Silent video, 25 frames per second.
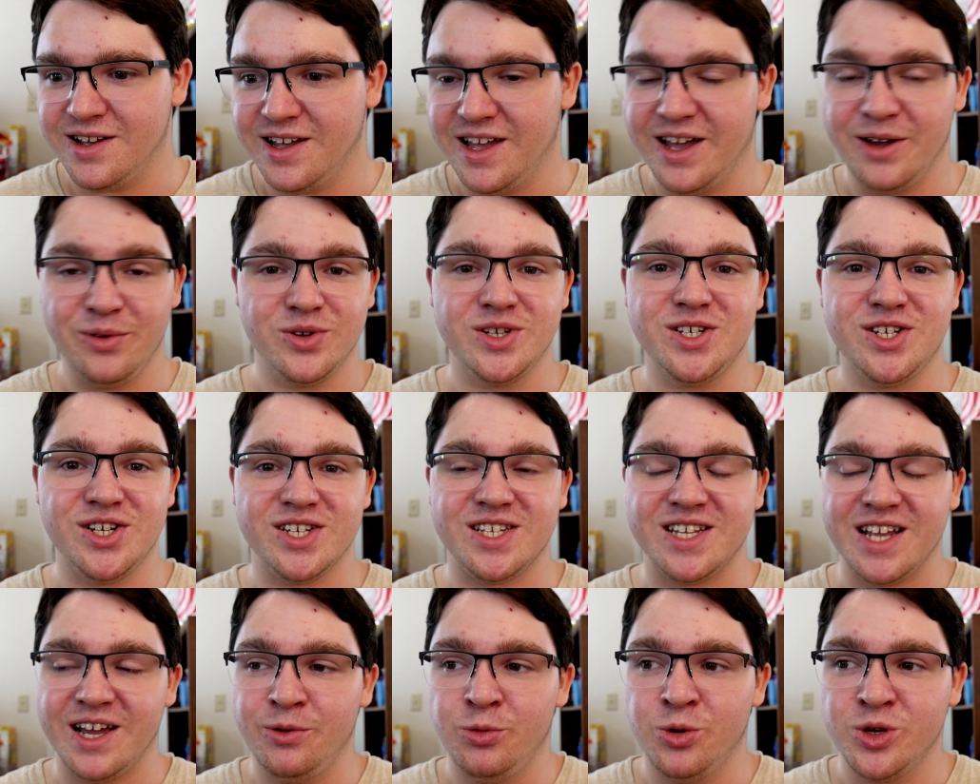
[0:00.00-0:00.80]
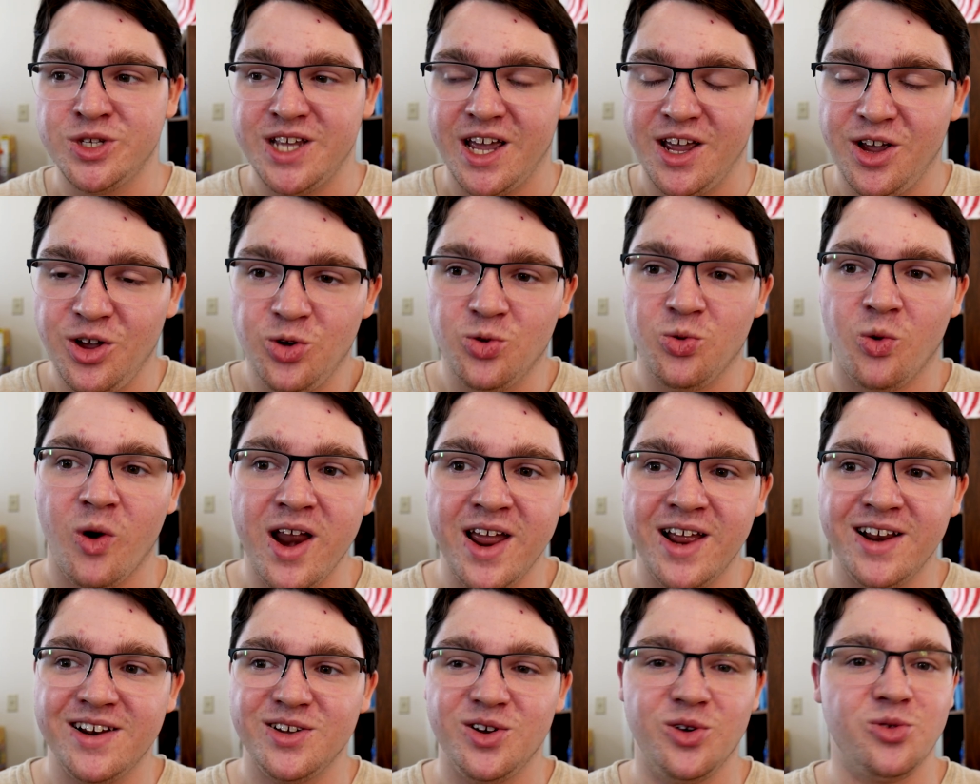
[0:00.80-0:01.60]
it was just, it was a
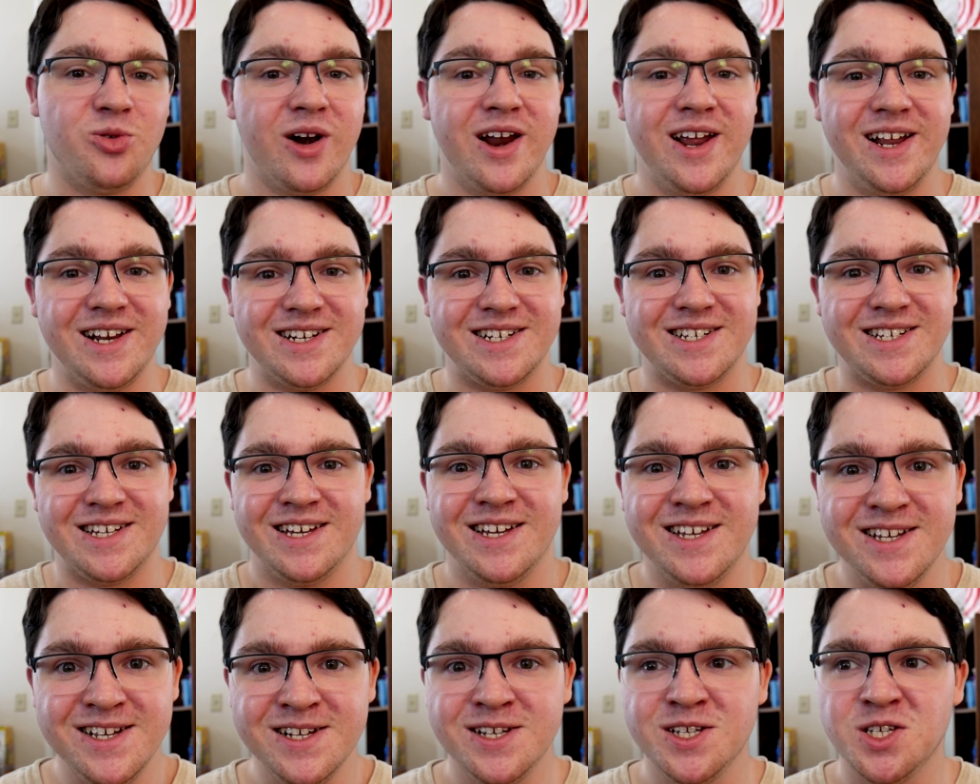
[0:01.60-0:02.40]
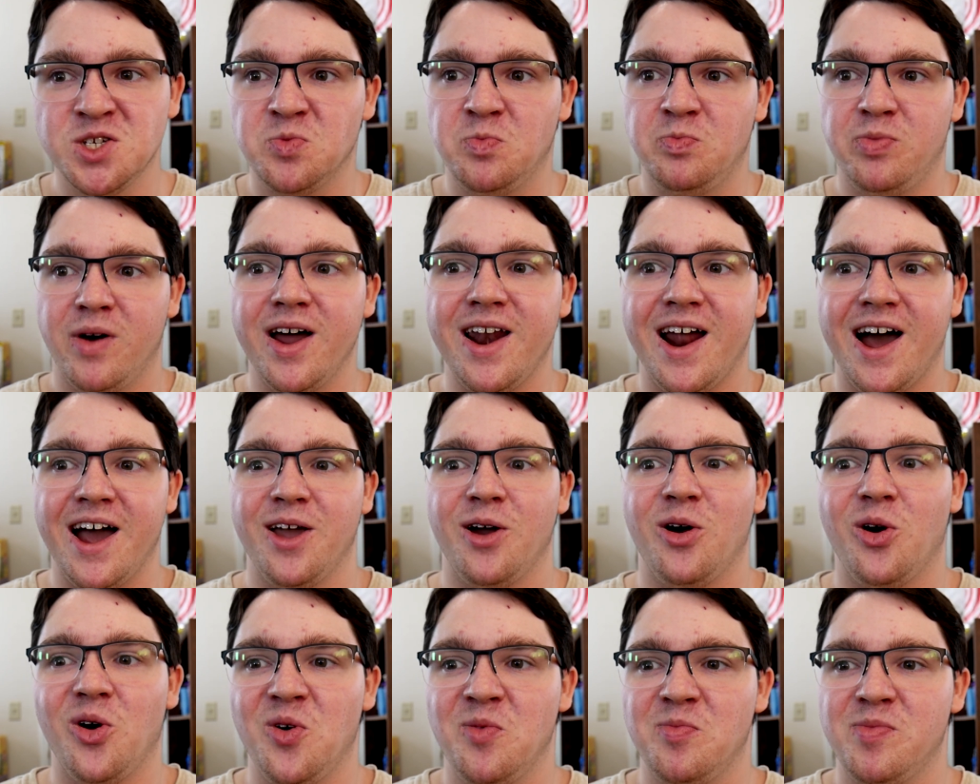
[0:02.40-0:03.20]
great, great tease, but I
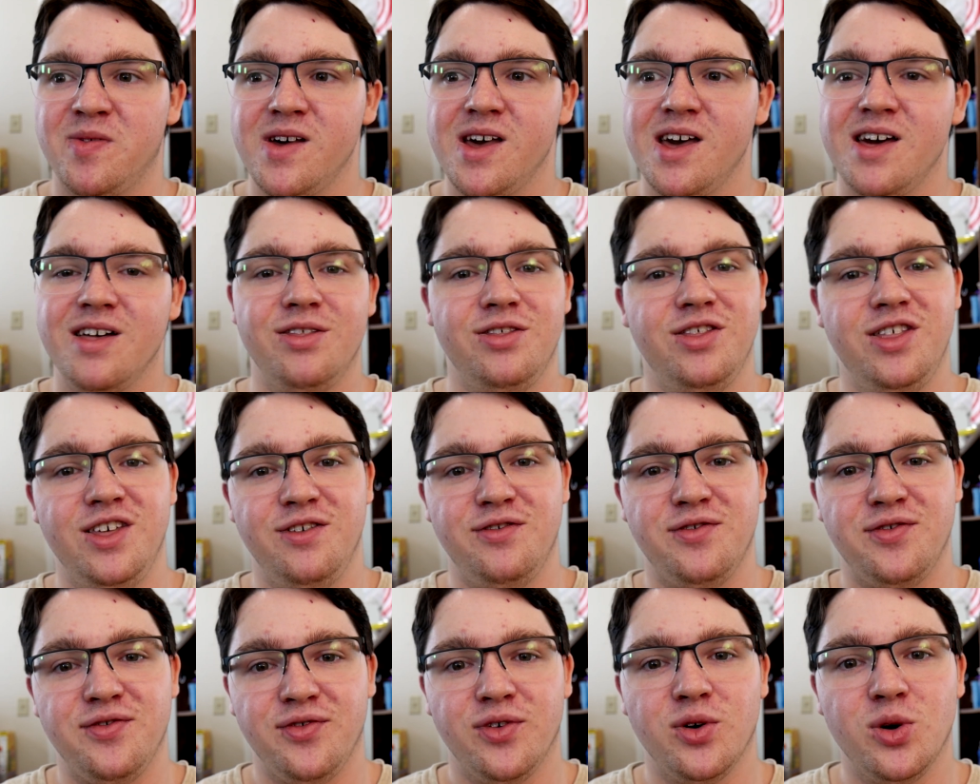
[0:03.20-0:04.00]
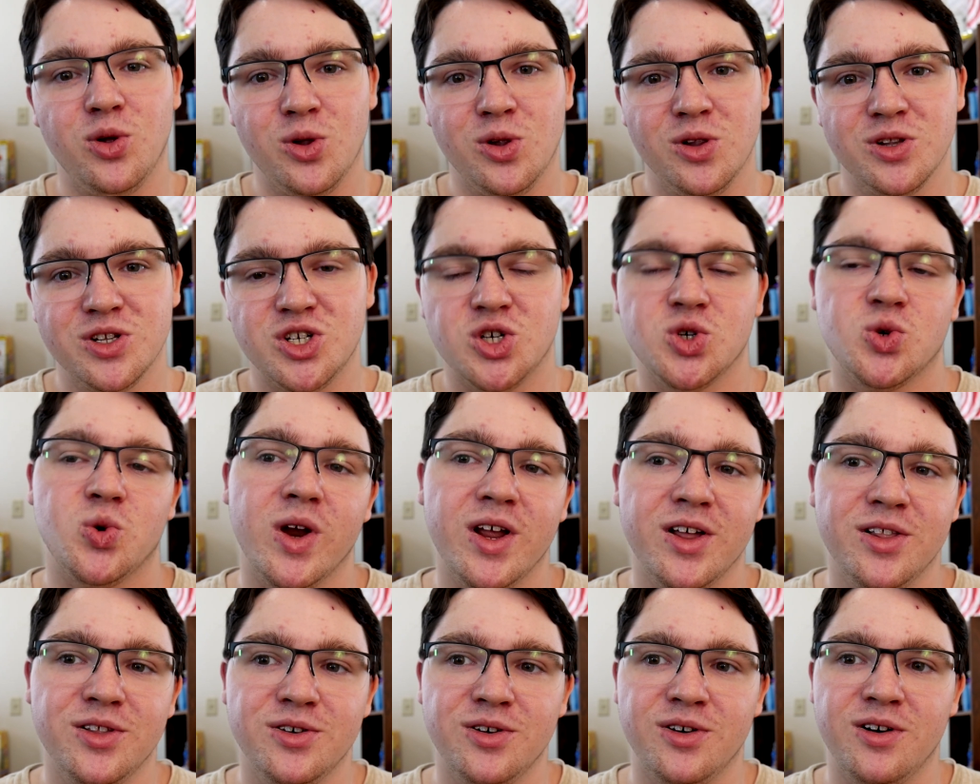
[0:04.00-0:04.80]
hope the full
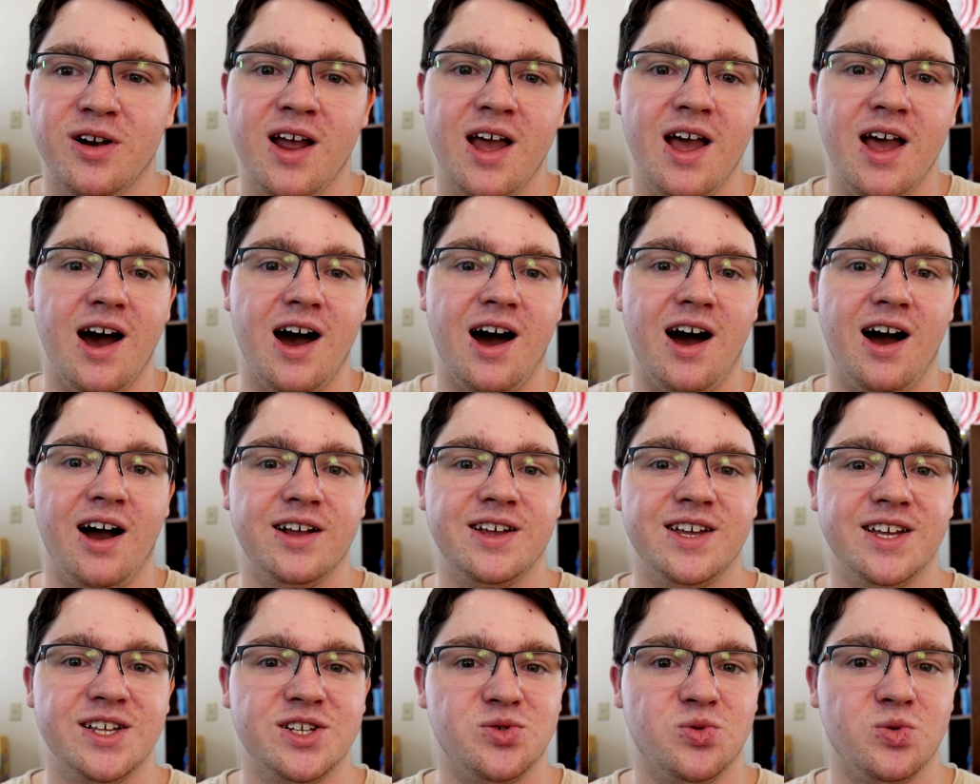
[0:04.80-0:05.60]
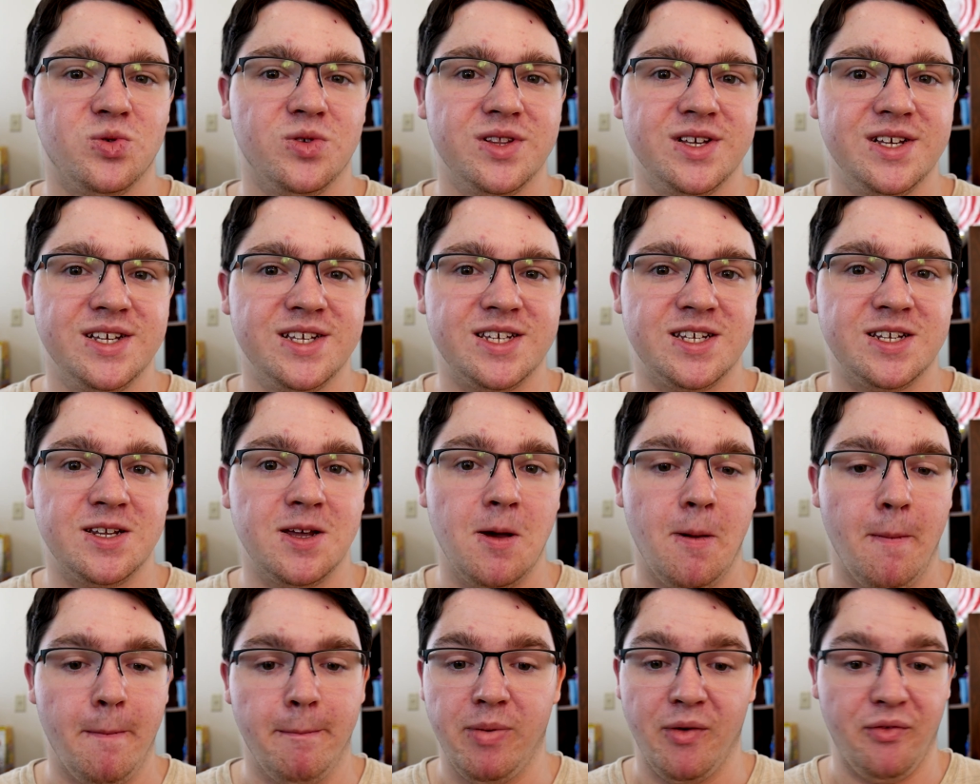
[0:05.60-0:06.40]
trailer gets released
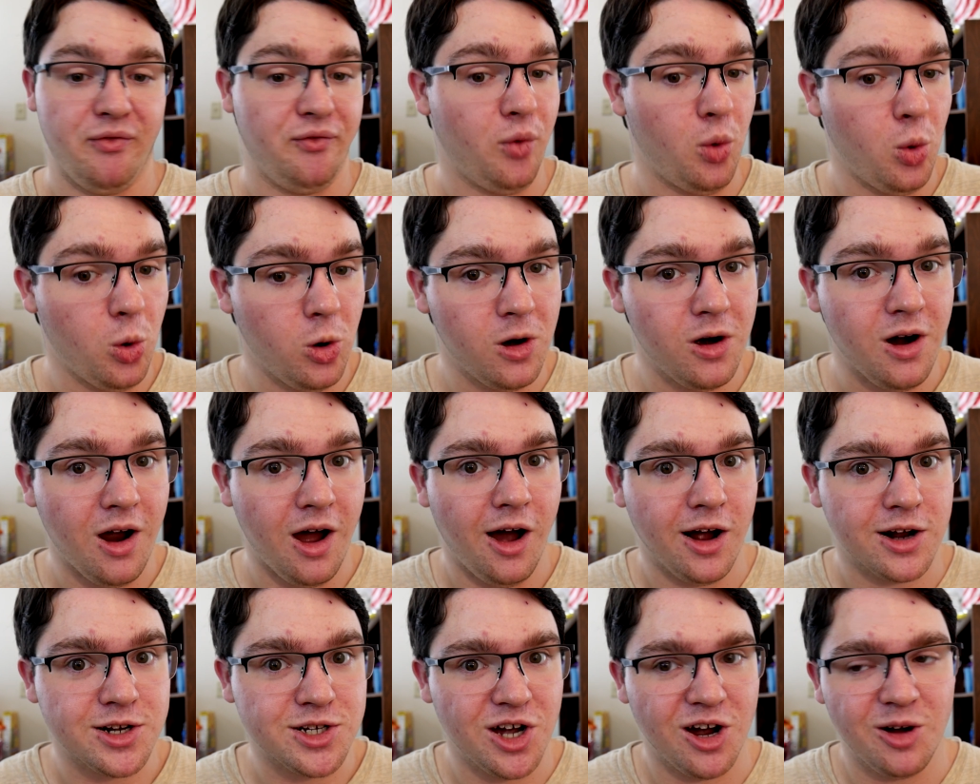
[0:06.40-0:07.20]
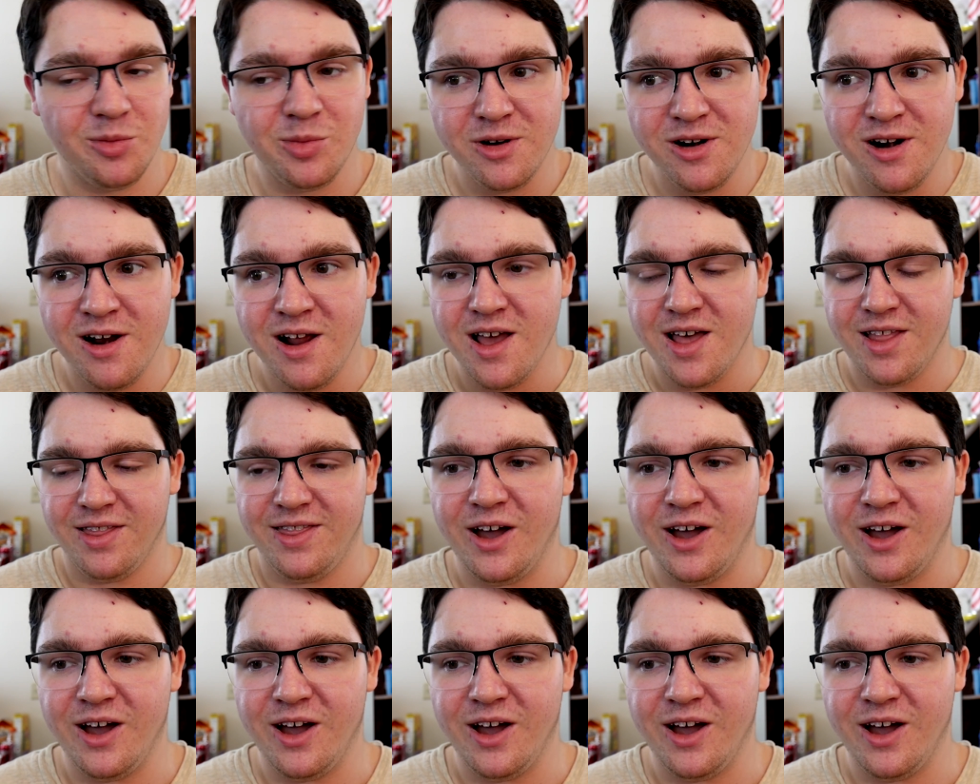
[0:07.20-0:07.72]
before October.